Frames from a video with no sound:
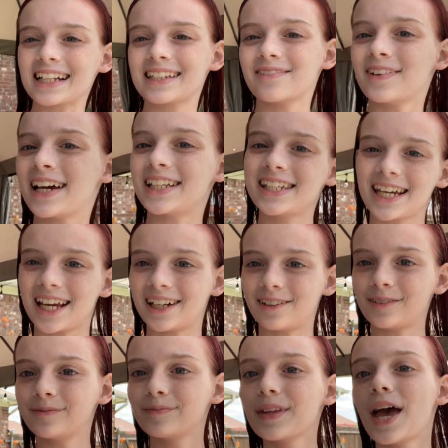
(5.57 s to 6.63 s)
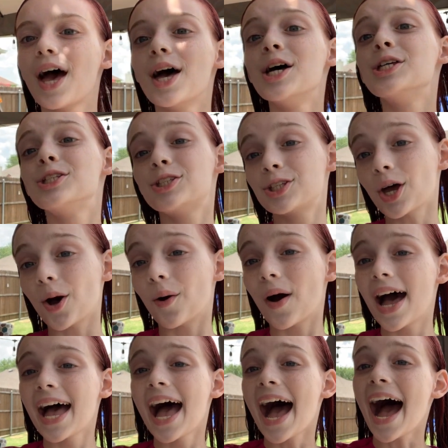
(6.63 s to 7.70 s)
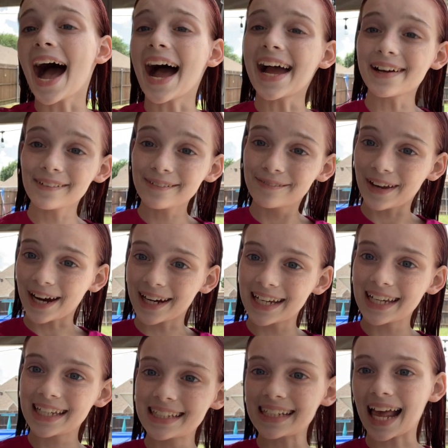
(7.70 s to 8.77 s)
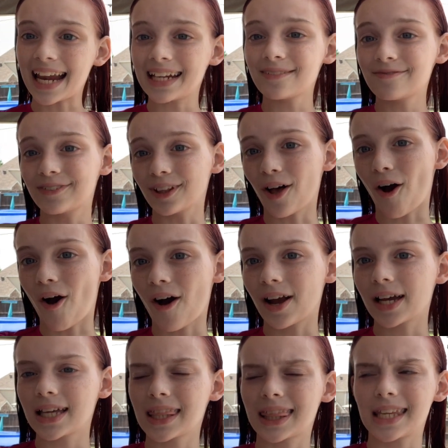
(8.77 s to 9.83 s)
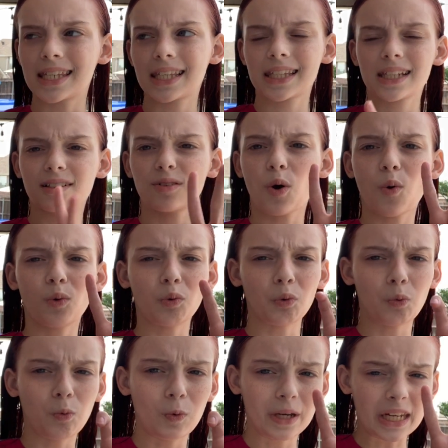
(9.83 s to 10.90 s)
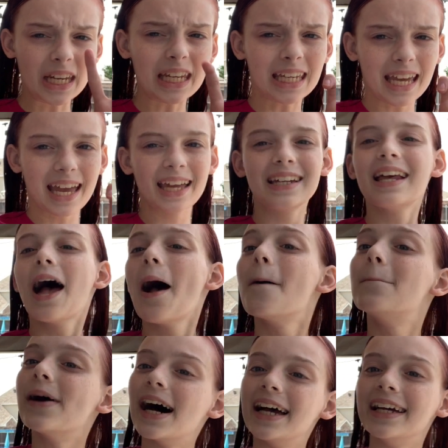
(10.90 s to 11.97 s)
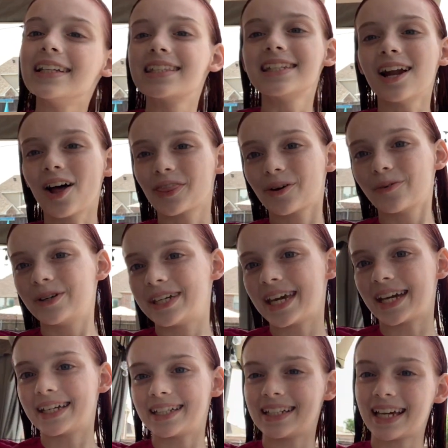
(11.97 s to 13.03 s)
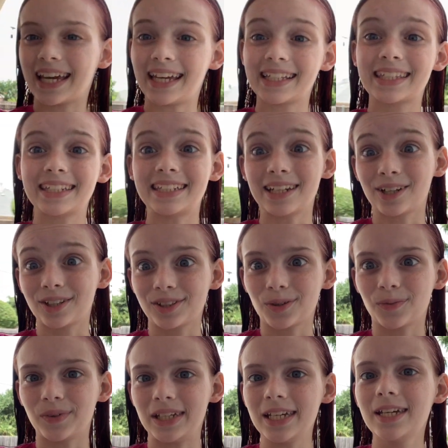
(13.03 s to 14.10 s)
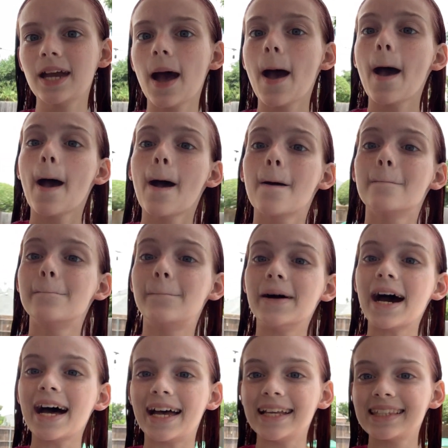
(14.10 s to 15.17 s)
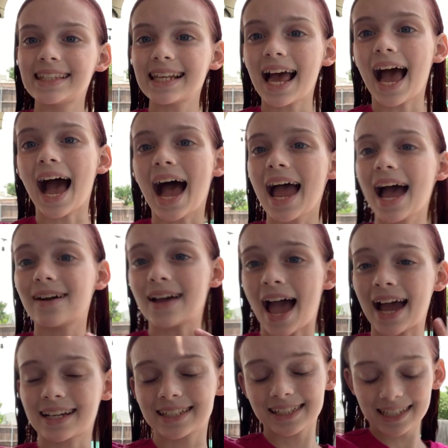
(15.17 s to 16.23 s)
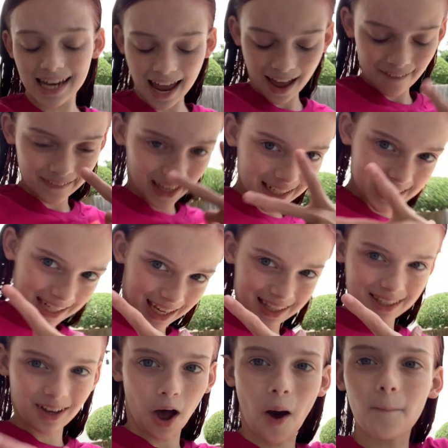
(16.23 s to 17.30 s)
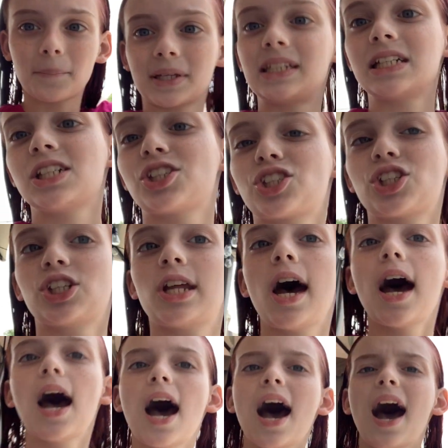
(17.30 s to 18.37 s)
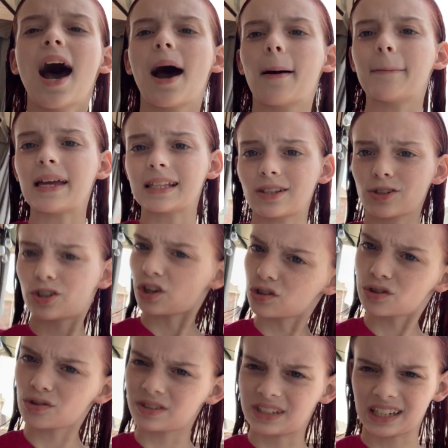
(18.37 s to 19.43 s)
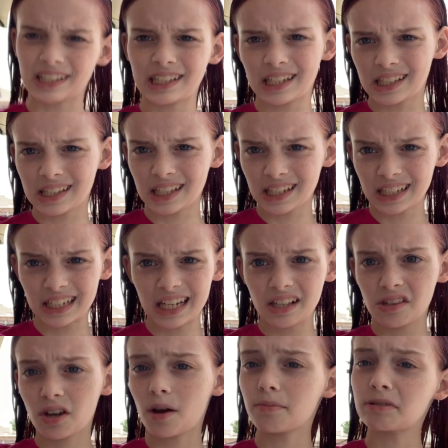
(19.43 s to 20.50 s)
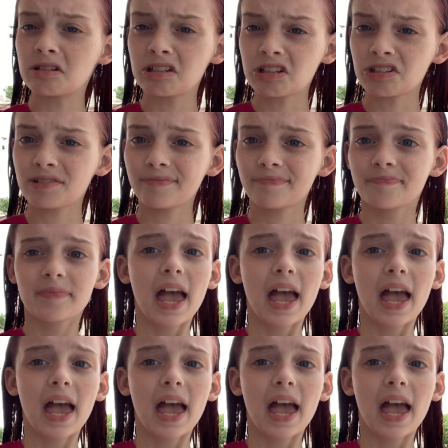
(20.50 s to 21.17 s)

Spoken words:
to my channel. So, I have a very exciting vlog this weekend, but it's not the weekend, it's during the week. But I actually have a dance competition. It's a social distancing dance competition.